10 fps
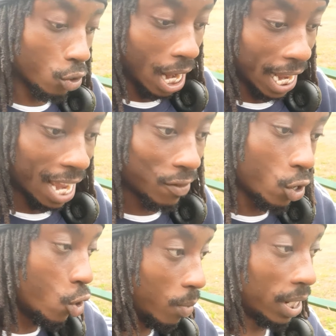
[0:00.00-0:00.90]
like every
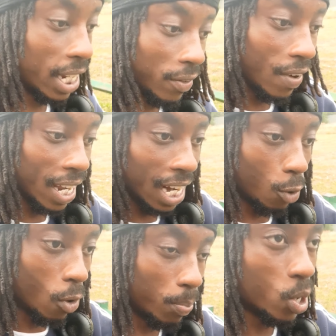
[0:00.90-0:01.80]
human can find that
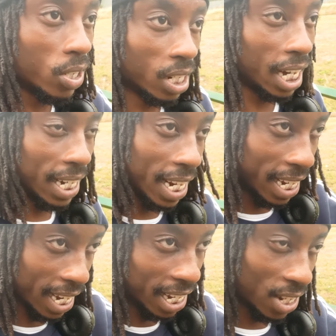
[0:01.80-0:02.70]
one person and
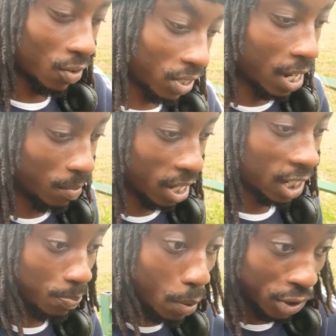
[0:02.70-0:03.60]
dedicate themselves to them, yeah?
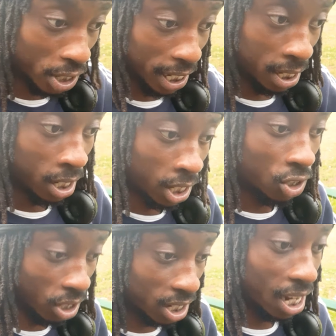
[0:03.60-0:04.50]
Spiritually. Do
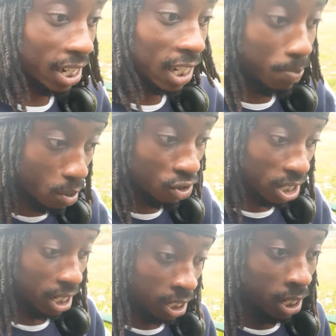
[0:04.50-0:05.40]
you understand?
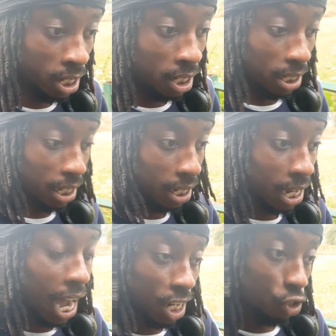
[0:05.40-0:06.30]
Spiritually, yeah?
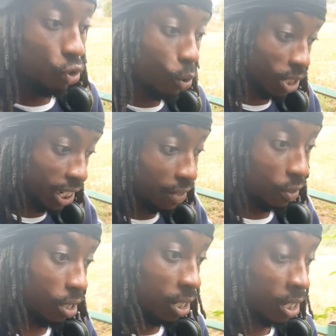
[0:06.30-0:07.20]
And grow
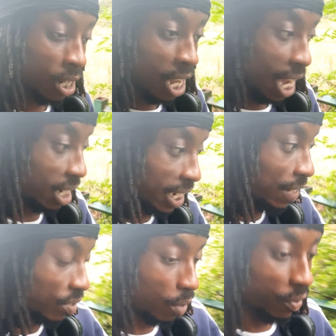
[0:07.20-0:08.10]
together and leave
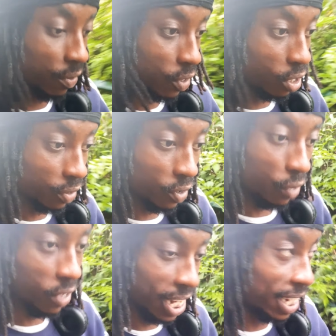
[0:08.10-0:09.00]
something for
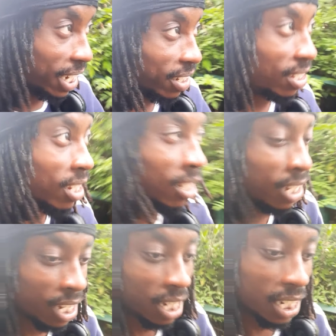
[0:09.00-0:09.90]
their kids,
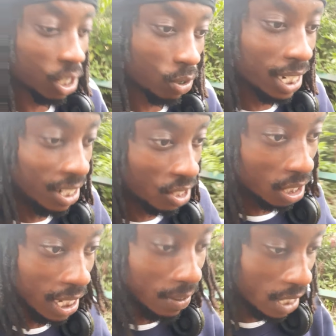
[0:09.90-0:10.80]
you know,
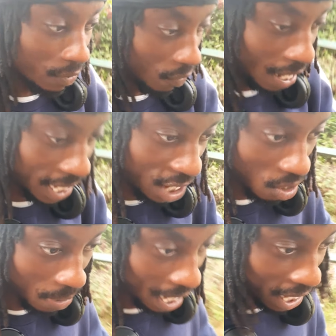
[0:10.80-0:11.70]
leave a foundation
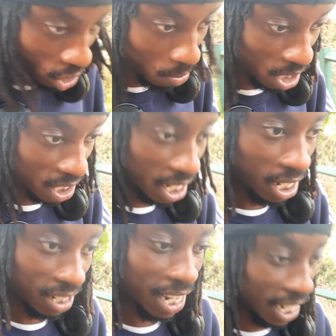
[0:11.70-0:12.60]
behind, you know what I'm trying to say?
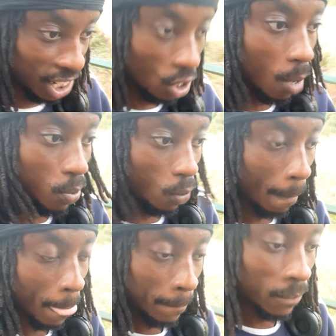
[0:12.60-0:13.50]
Set an example,
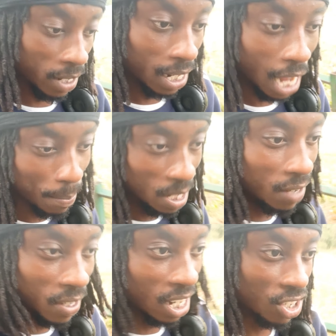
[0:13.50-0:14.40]
yeah? I
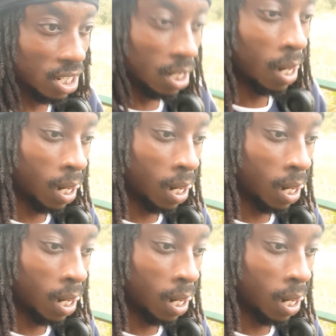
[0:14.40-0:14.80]
believe in that shit.